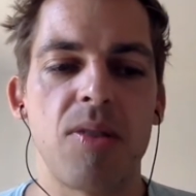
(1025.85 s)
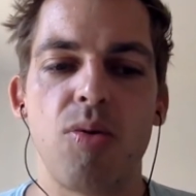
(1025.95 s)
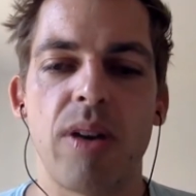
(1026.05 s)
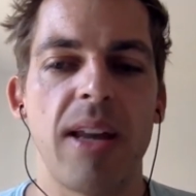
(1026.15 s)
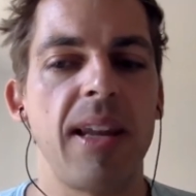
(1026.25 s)

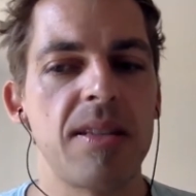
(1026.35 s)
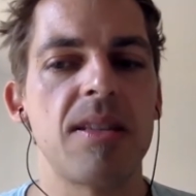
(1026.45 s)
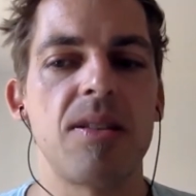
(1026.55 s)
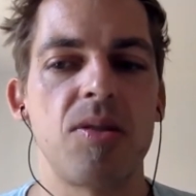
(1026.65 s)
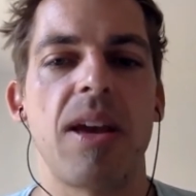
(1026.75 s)
who can
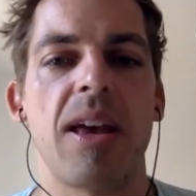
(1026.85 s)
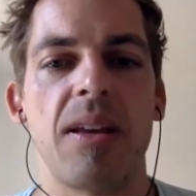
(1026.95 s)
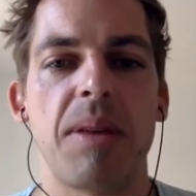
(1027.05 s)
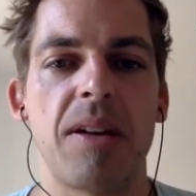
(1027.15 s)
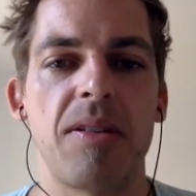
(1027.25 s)
listen to the
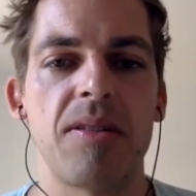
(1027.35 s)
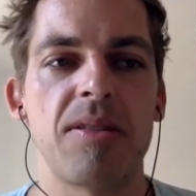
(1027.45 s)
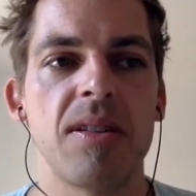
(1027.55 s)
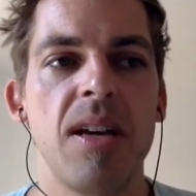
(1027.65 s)
animators,